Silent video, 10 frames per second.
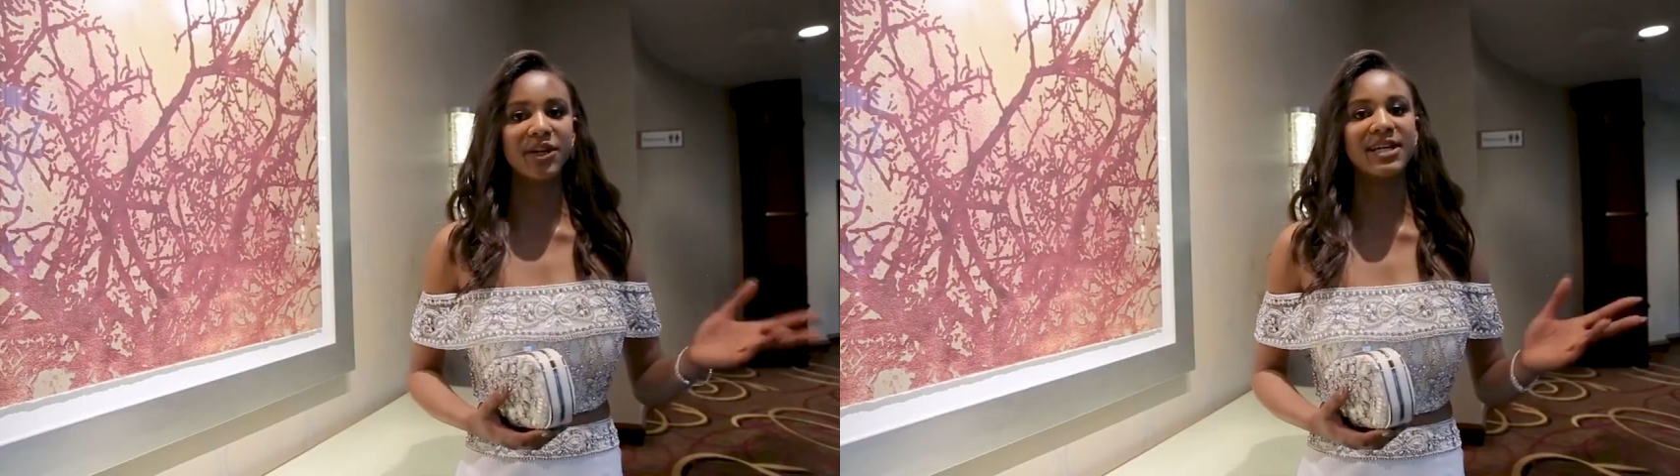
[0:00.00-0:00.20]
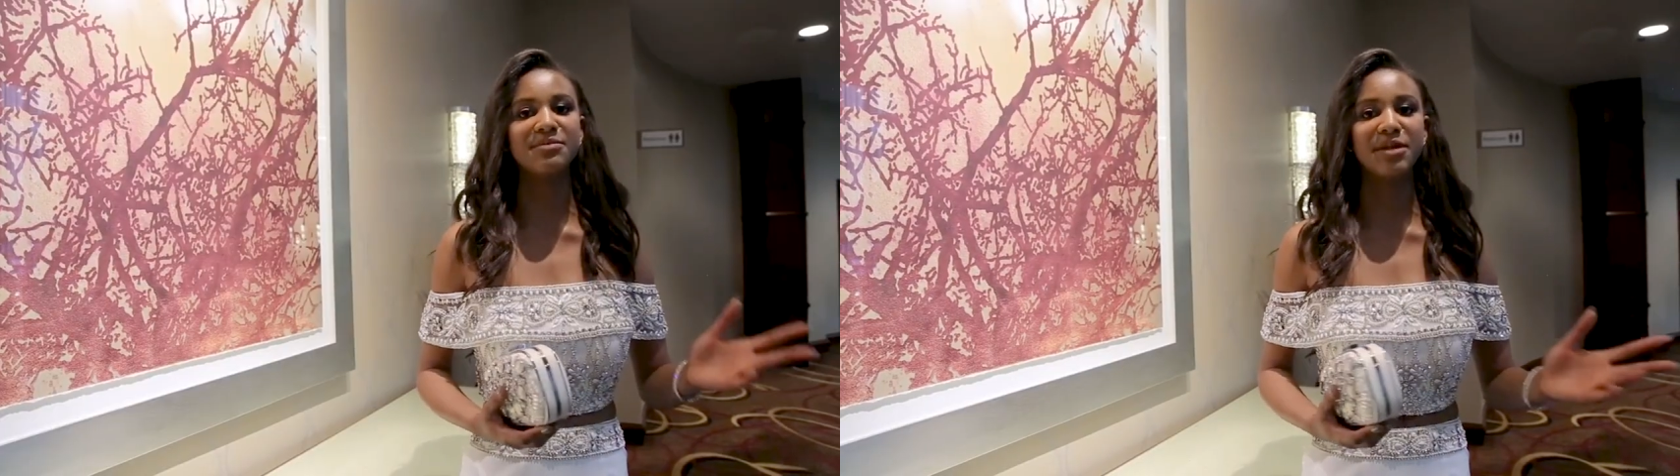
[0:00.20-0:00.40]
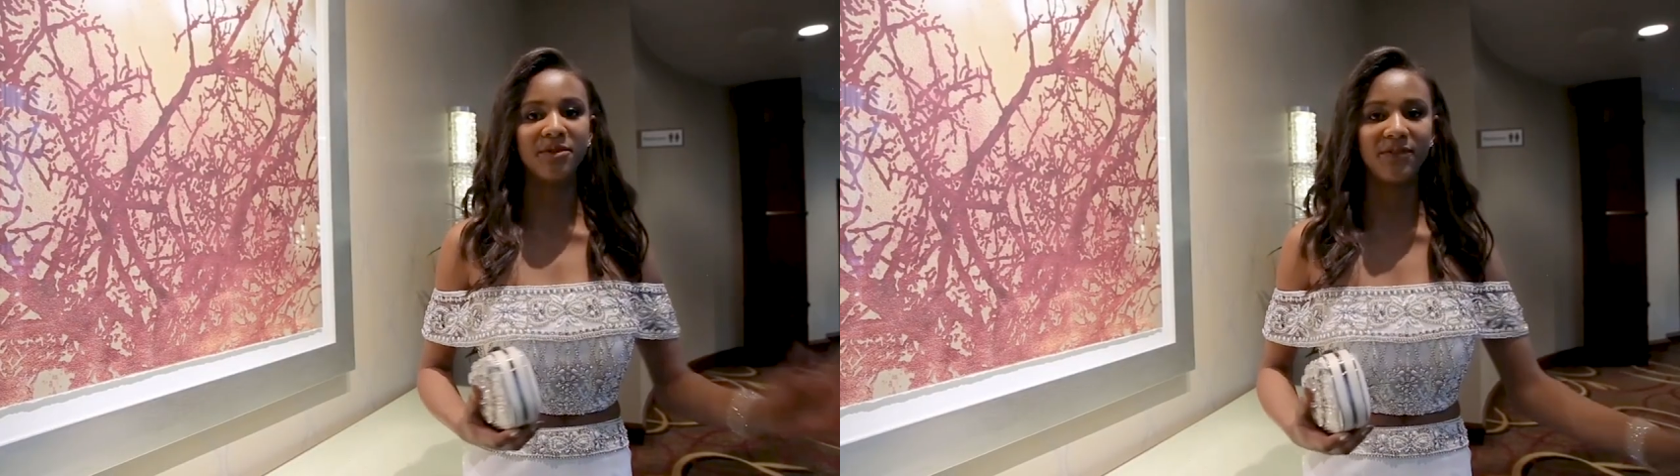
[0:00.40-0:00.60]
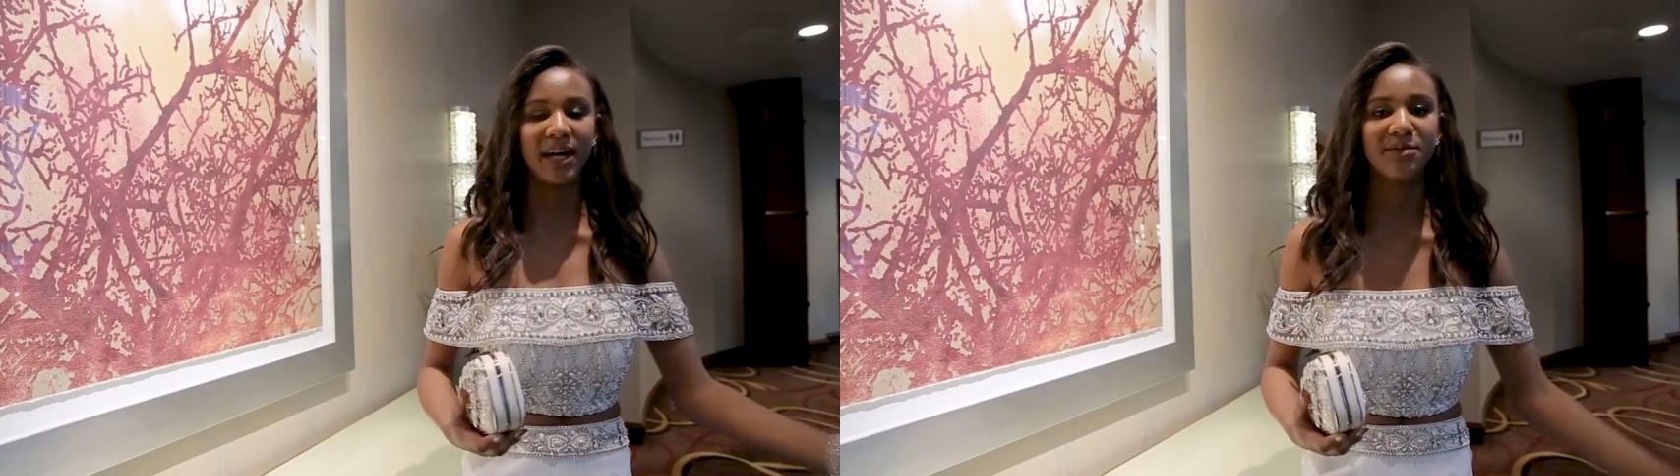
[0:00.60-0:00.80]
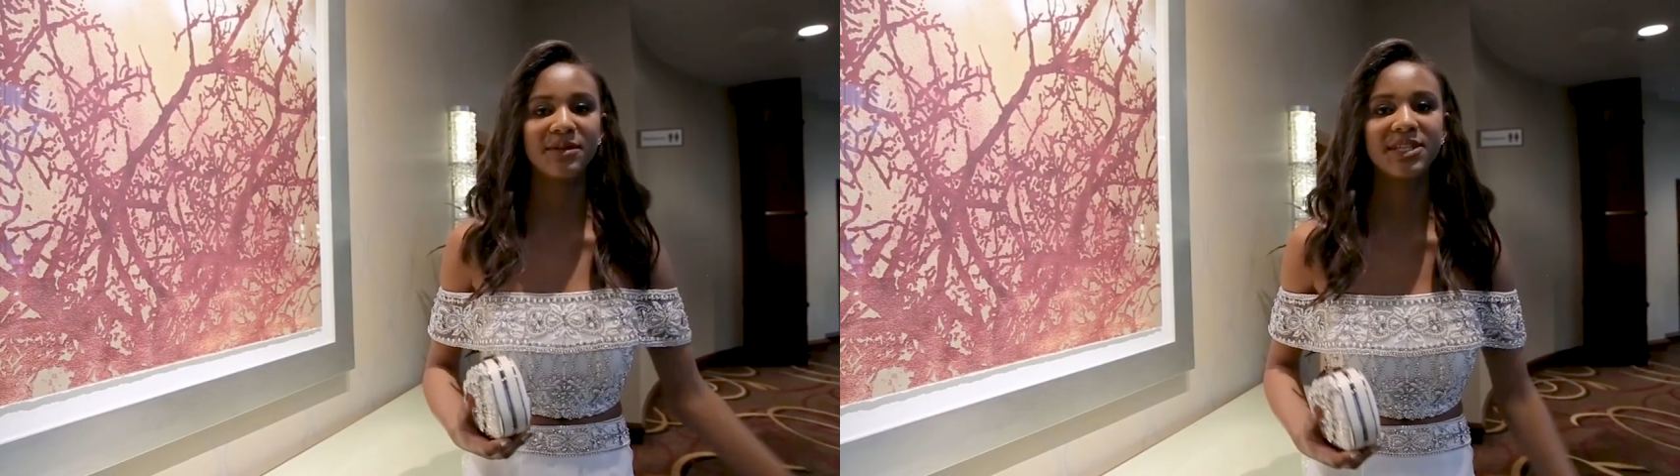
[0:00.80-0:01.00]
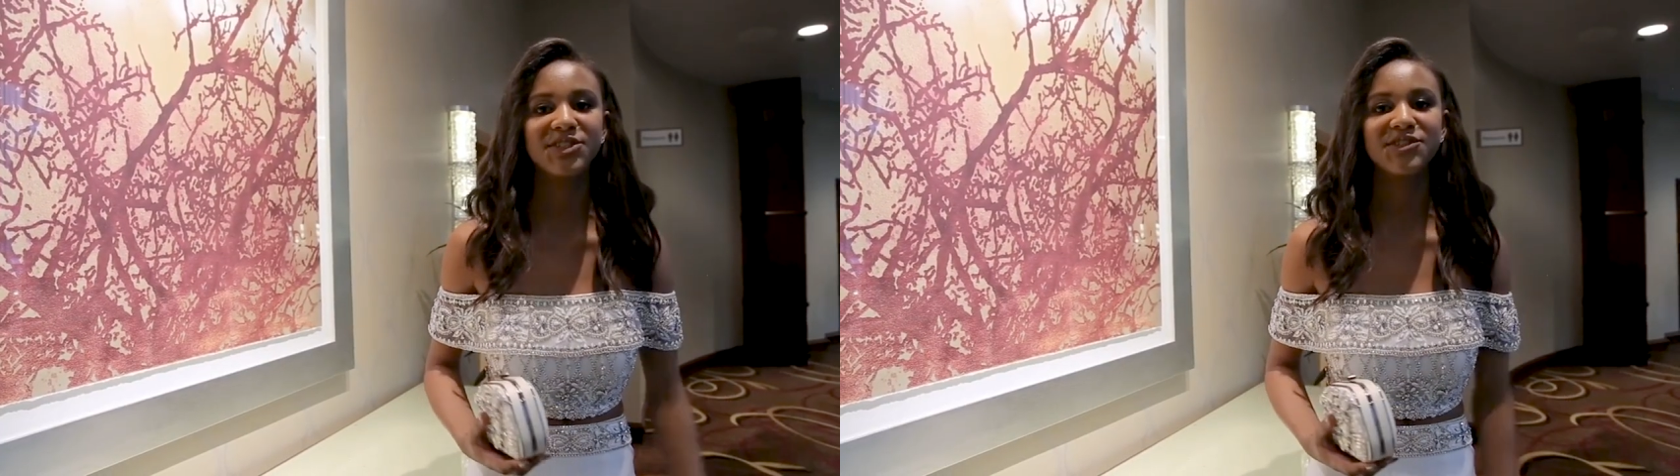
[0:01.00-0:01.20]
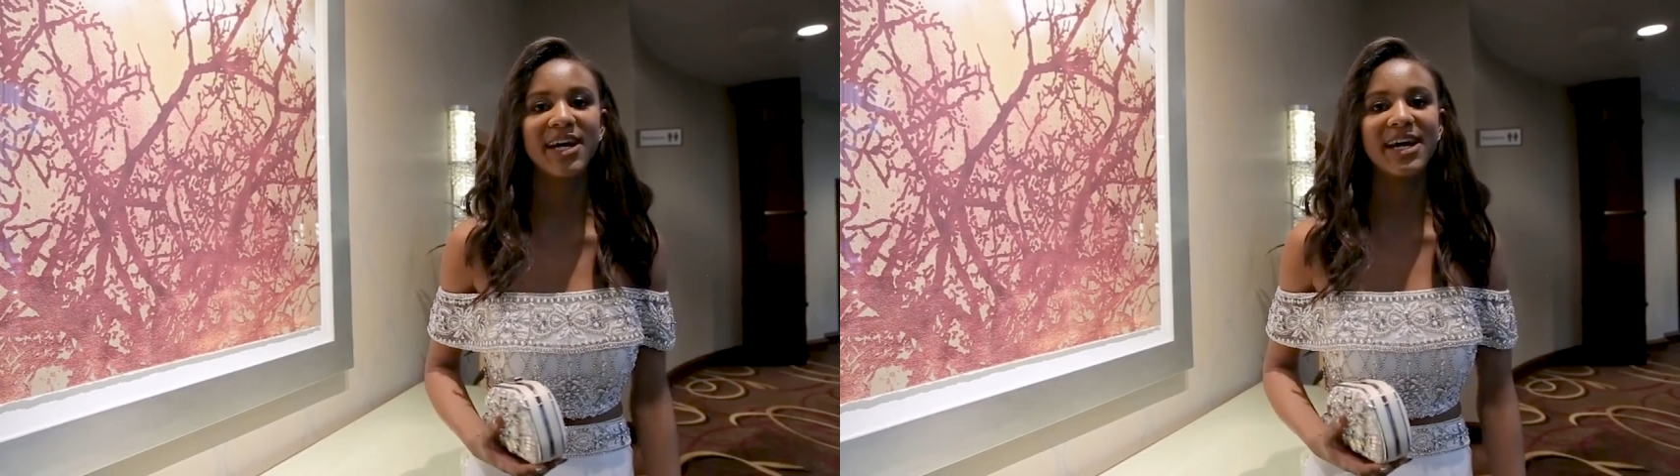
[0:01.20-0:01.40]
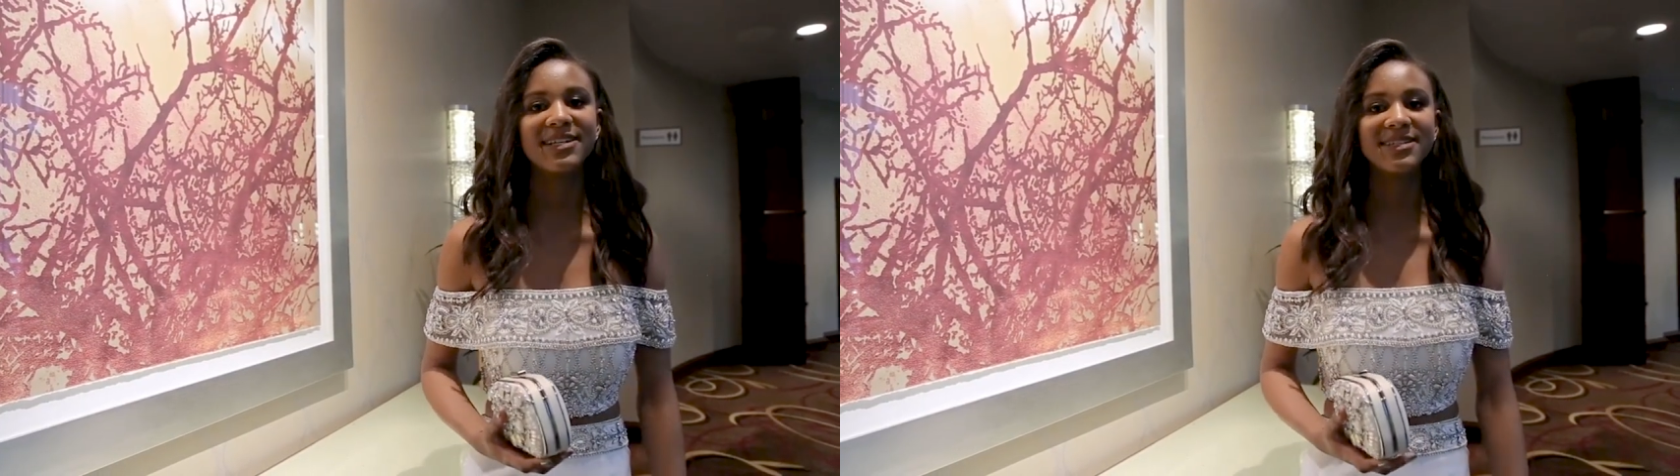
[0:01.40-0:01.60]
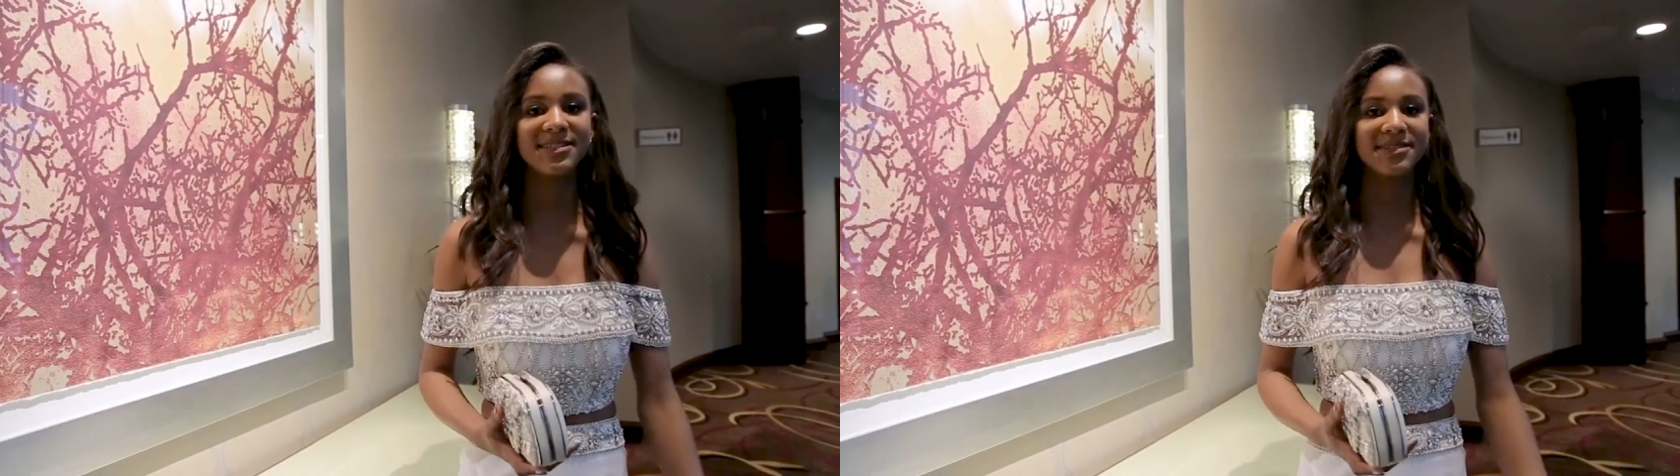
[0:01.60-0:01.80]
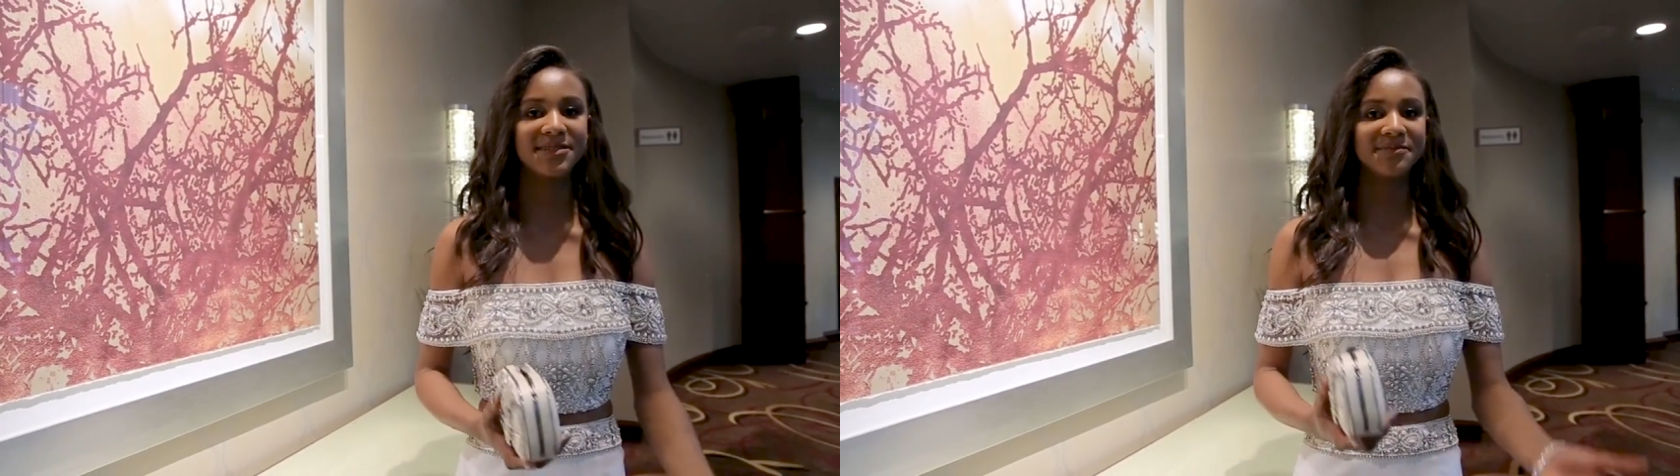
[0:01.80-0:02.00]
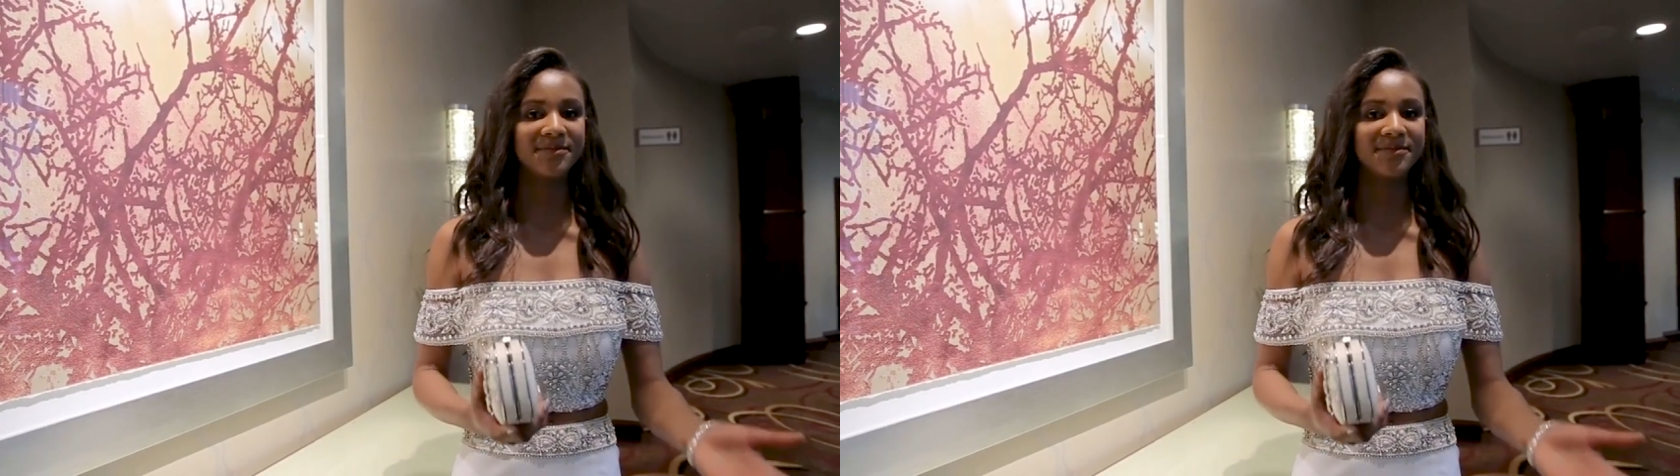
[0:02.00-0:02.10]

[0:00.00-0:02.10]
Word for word: great to be provided with a dress,